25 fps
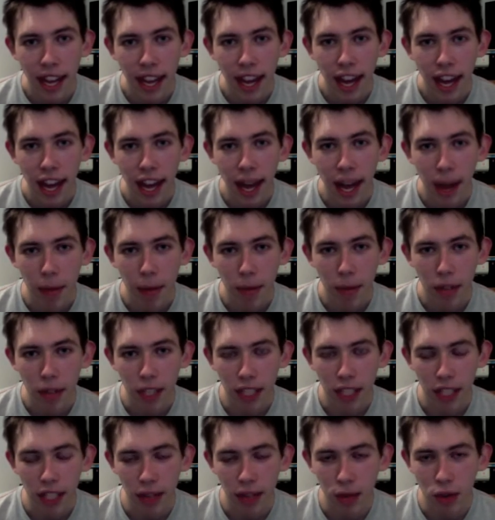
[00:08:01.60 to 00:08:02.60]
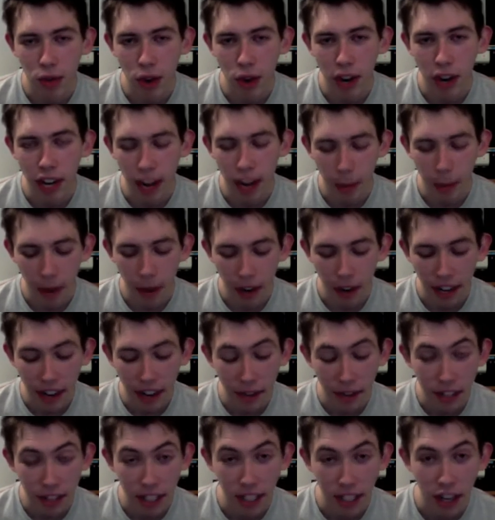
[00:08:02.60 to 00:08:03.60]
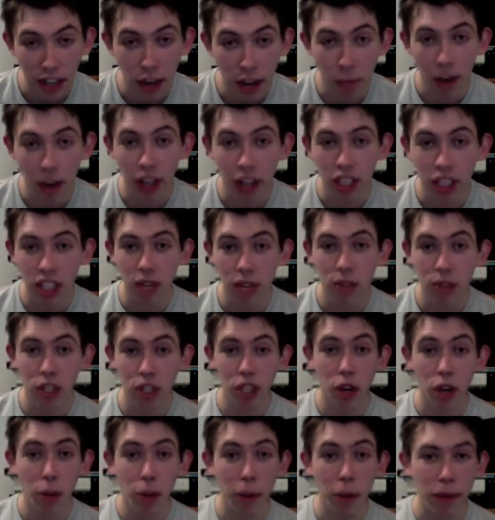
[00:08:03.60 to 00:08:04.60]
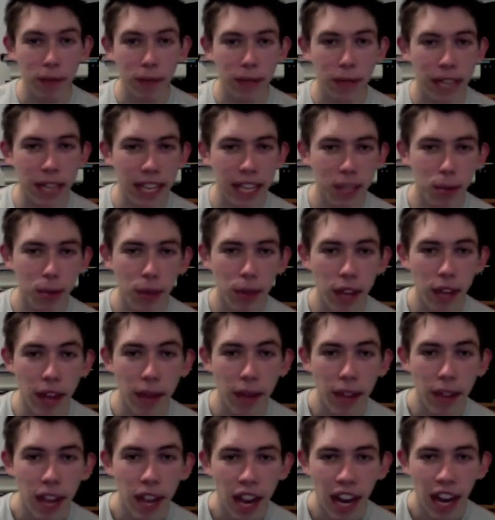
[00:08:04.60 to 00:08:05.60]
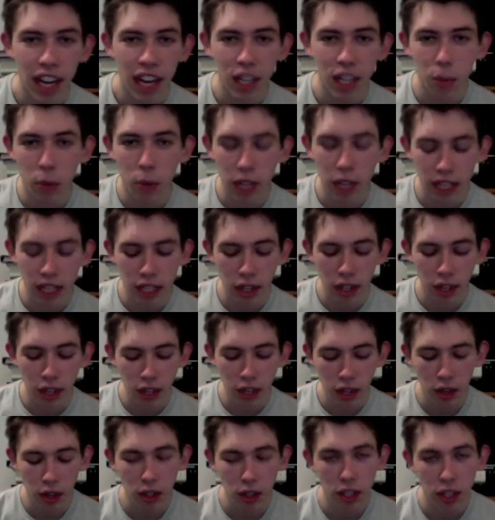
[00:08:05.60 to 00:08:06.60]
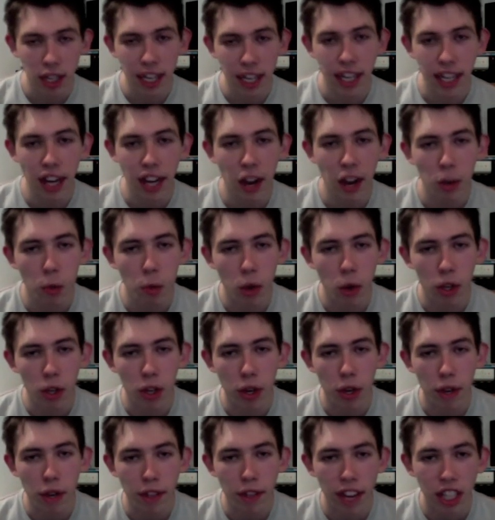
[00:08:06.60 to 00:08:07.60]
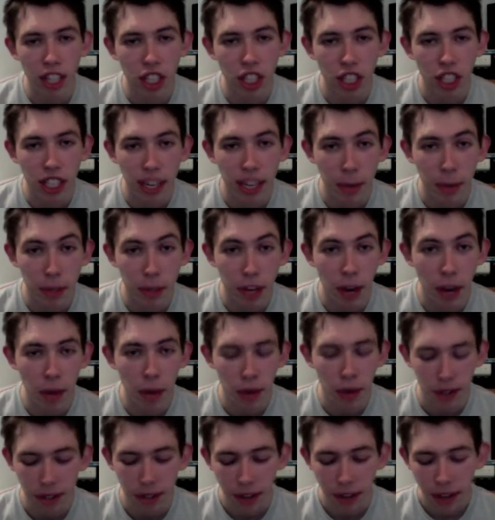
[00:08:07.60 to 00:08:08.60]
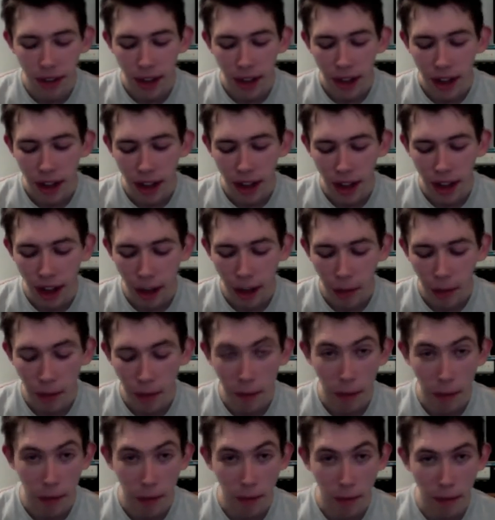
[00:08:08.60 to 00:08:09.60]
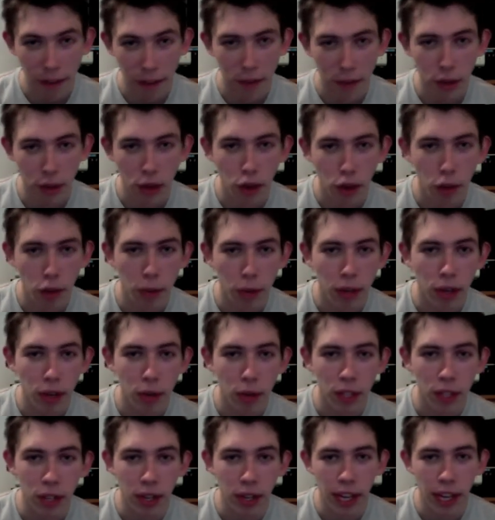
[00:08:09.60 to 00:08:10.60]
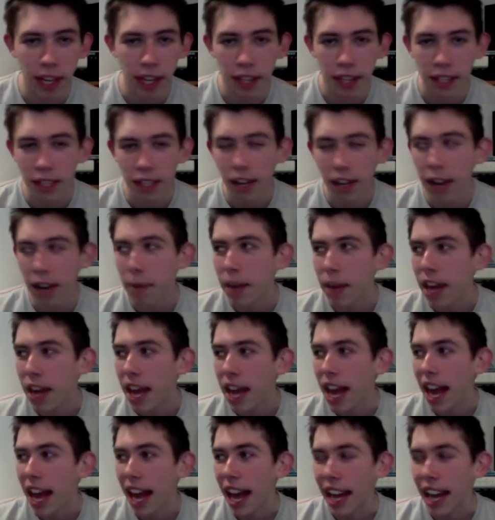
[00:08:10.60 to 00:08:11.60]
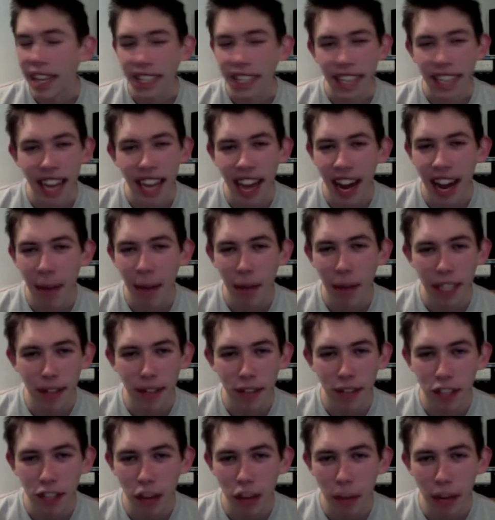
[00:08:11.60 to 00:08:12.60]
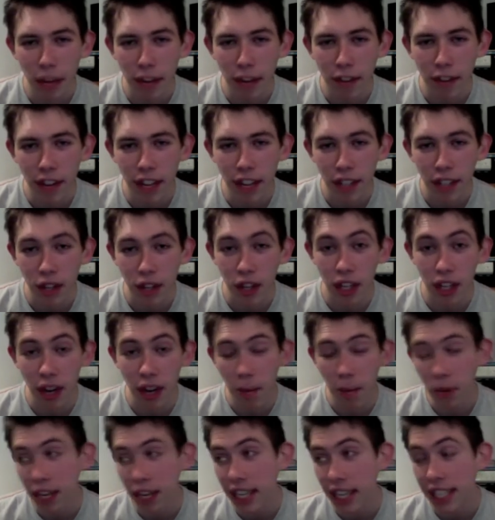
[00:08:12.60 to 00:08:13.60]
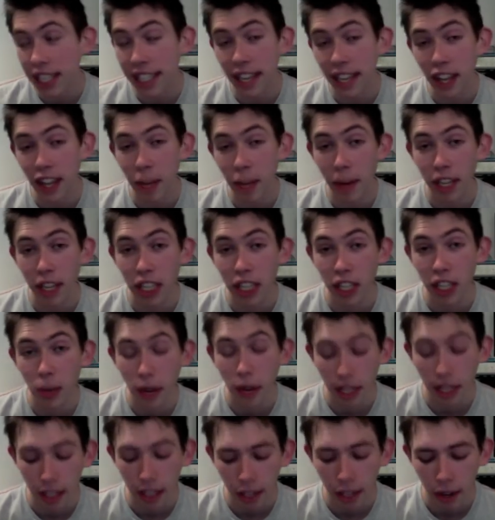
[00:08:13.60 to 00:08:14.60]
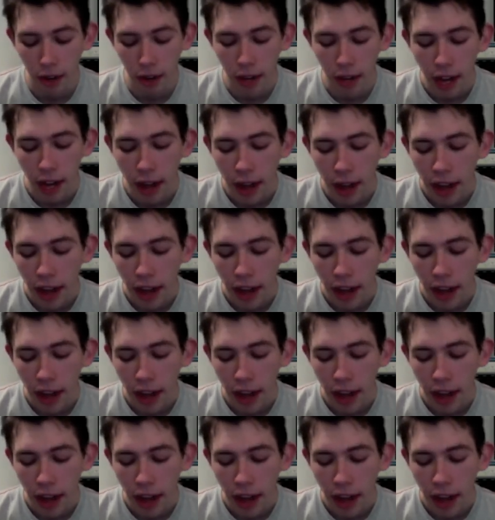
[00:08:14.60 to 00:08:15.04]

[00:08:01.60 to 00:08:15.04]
Because um, I was growing up, I loved it so much, and I just got a bit obsessed with it. And I just wanted to constantly know what new adventures he would go on uh, with, with Matthew Corbett, who was doing it at the time. And yeah, I must have so many videos. I'm going I'm looking to sell them actually quite soon.